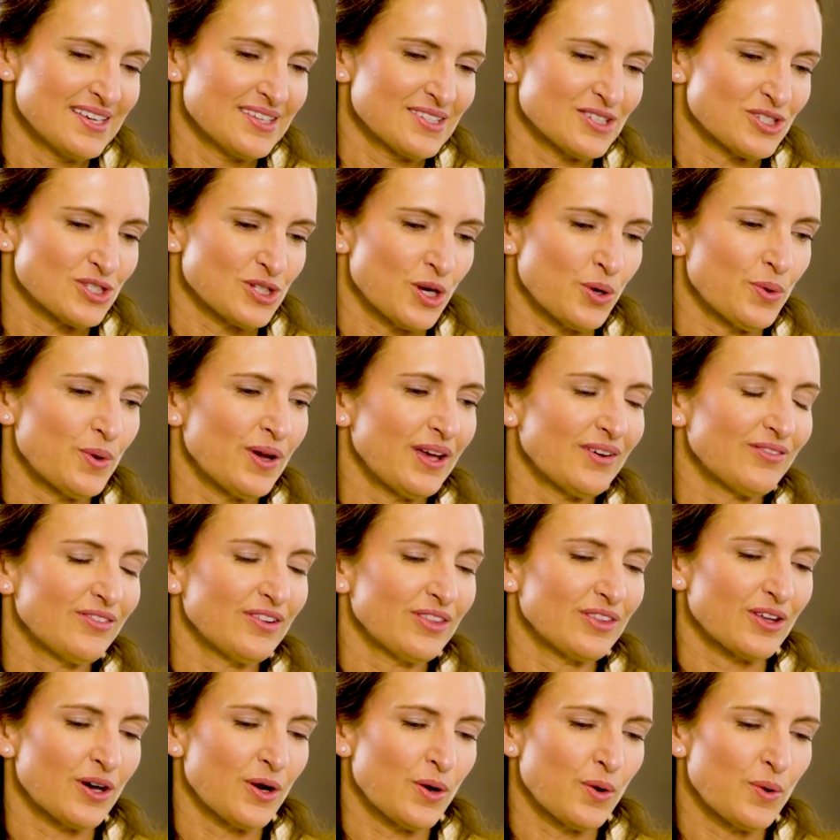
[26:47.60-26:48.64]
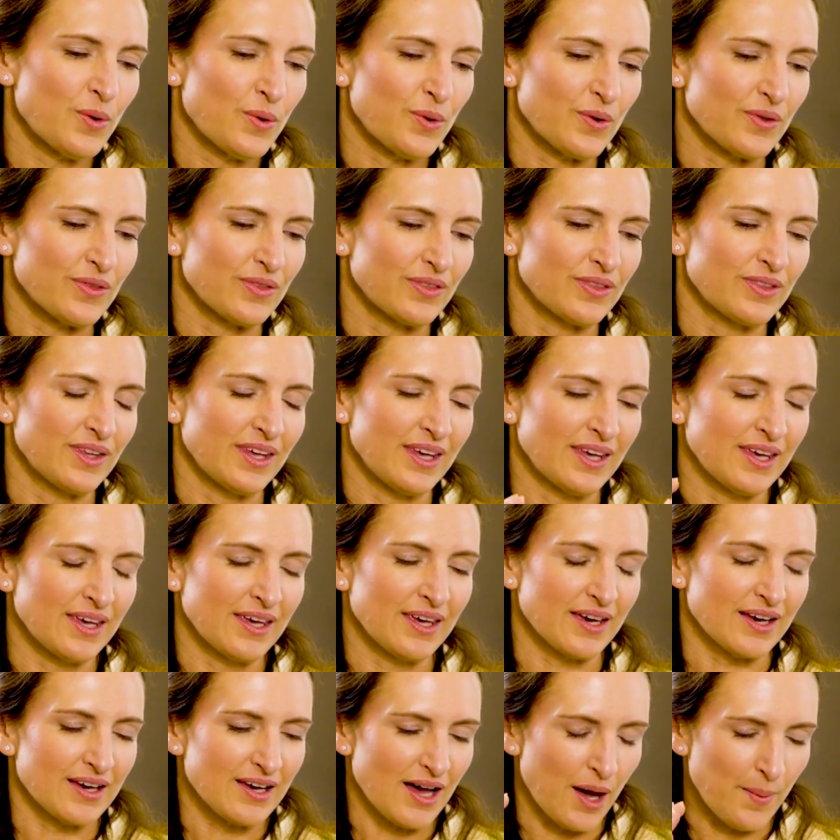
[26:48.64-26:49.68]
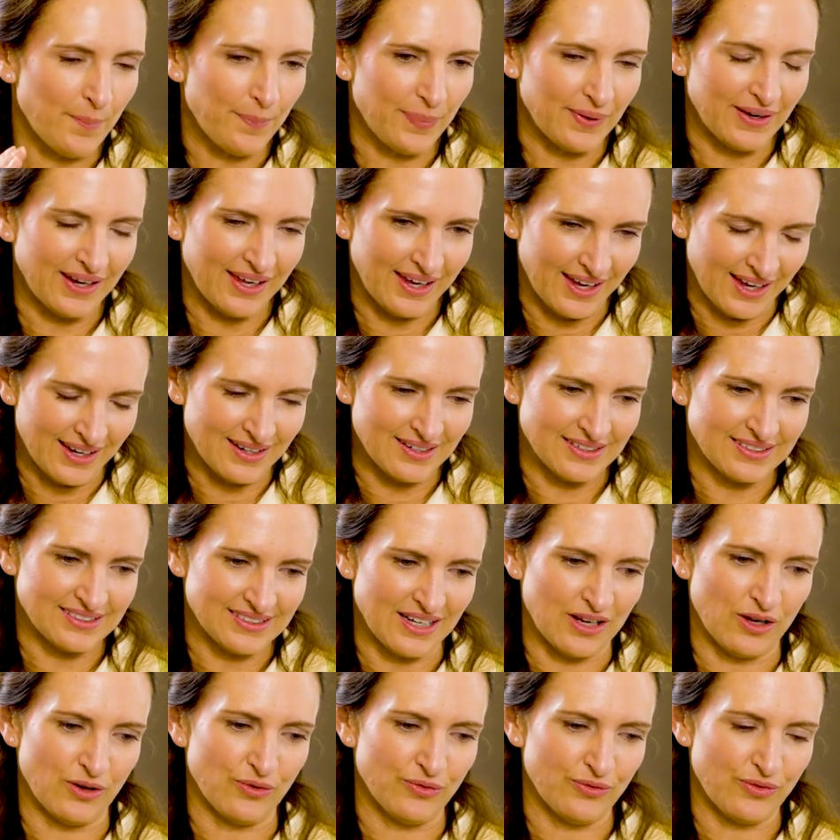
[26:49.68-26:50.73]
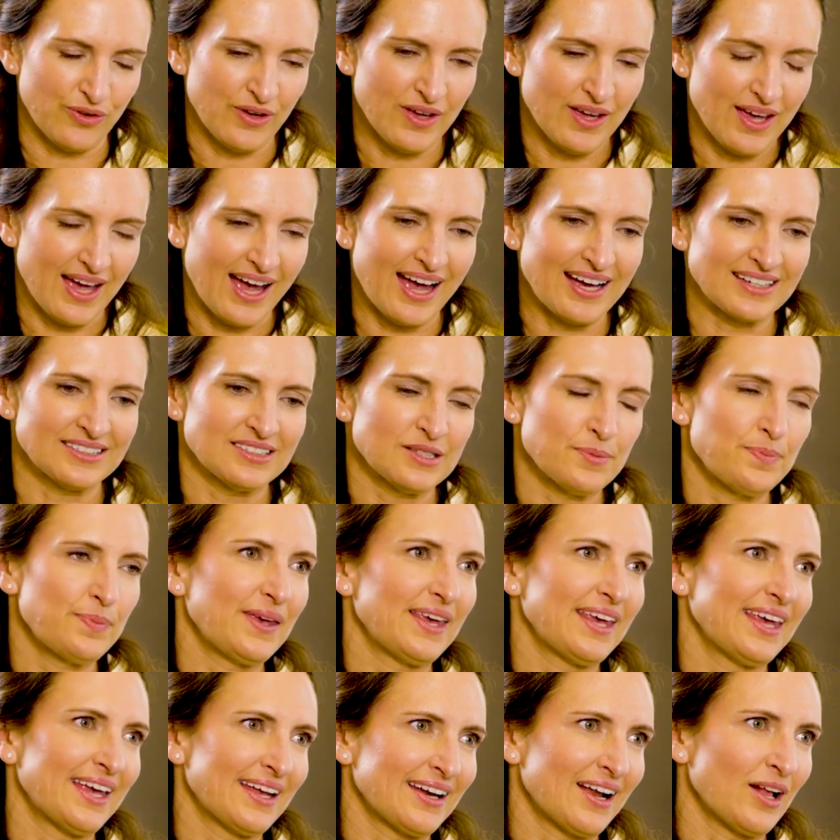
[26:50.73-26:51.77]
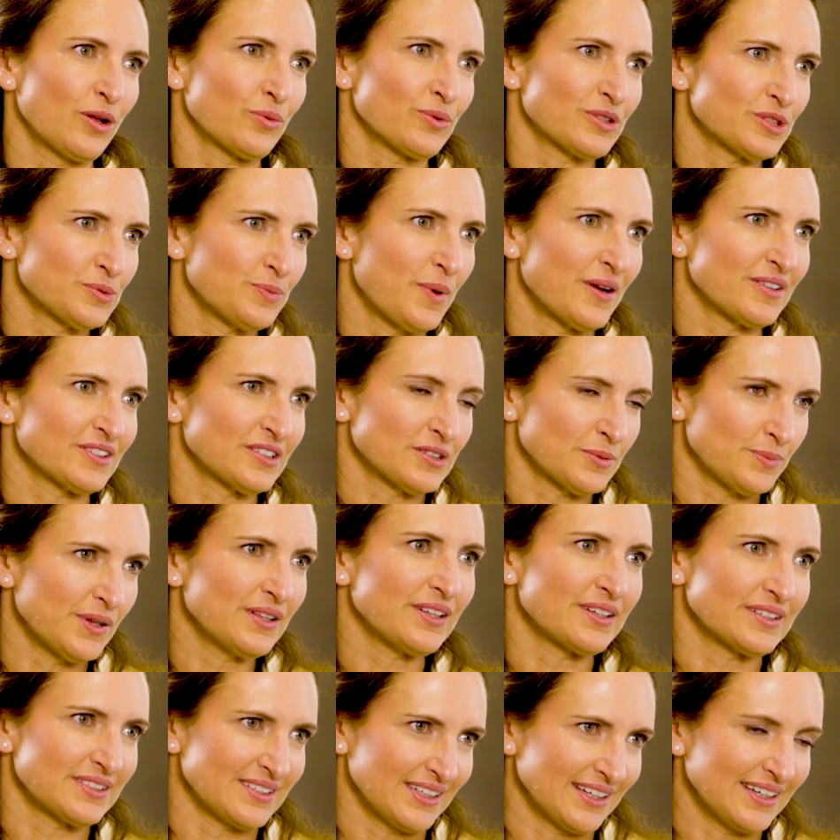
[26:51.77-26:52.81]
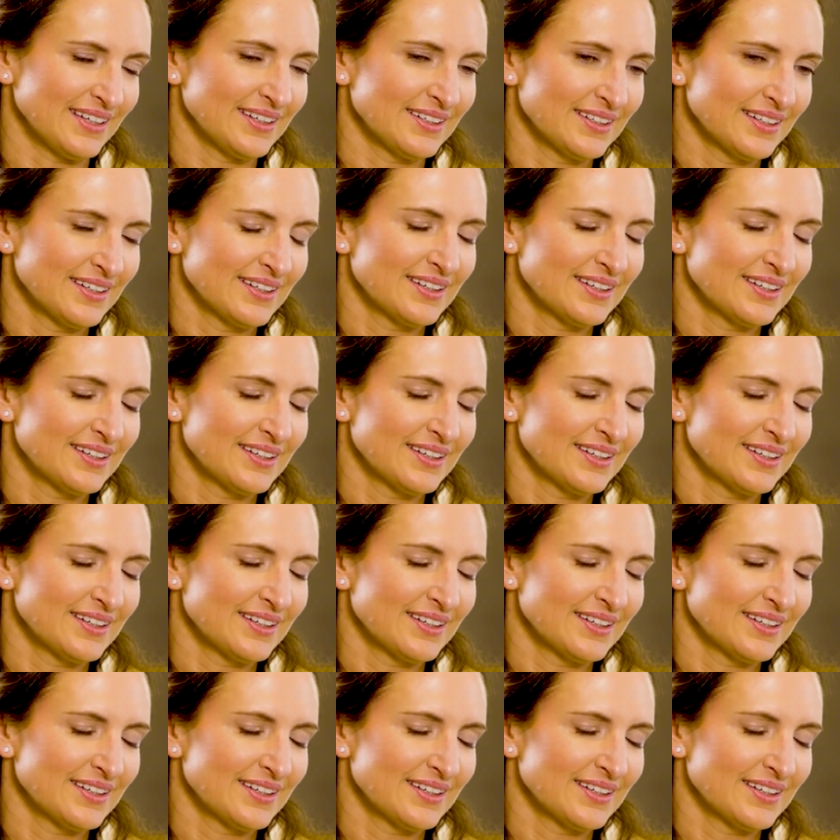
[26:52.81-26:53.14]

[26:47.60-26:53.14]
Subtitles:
So even though the company in itself has the P&L responsibility,